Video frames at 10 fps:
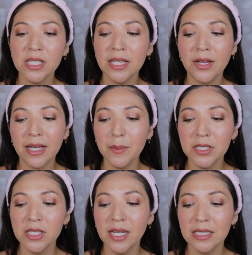And like I
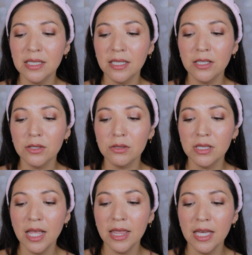mentioned, I did
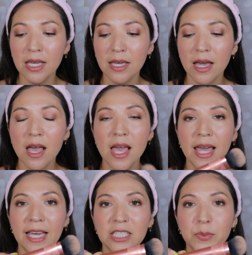use the
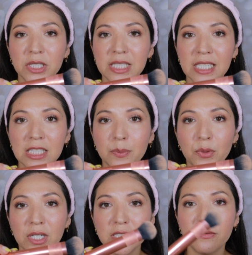Expertise
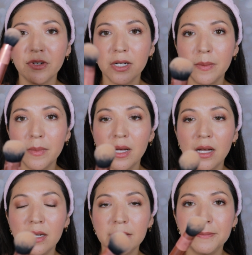brush
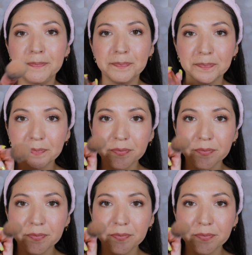from